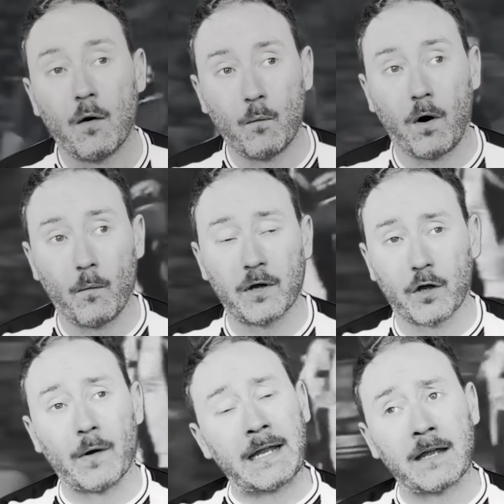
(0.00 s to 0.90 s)
what we're
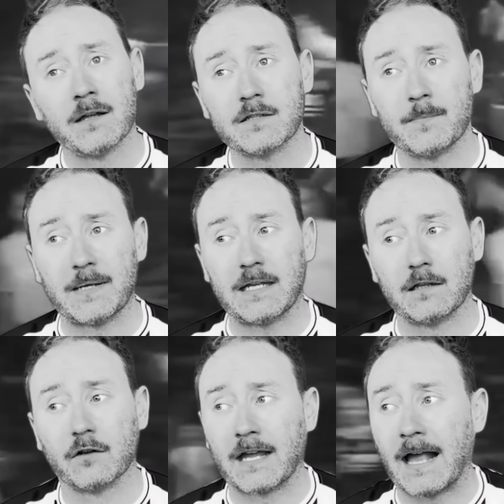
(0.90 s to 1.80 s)
going to be
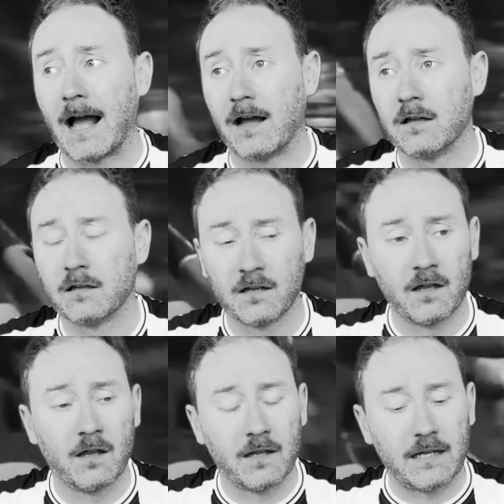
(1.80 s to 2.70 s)
looking at
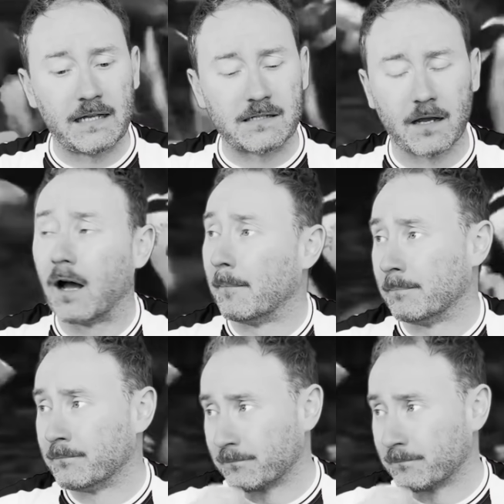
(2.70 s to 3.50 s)
is, yeah,